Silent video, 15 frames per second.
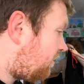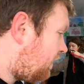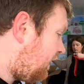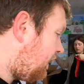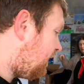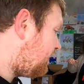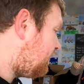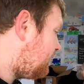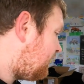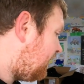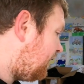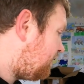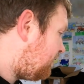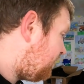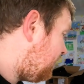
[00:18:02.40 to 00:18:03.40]
could in at the
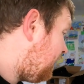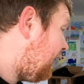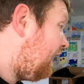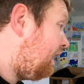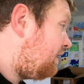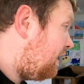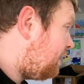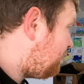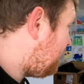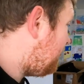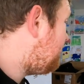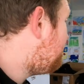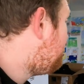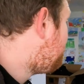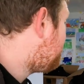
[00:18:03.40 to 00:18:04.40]
start. So yeah, it's
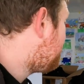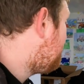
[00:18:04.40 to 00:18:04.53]
been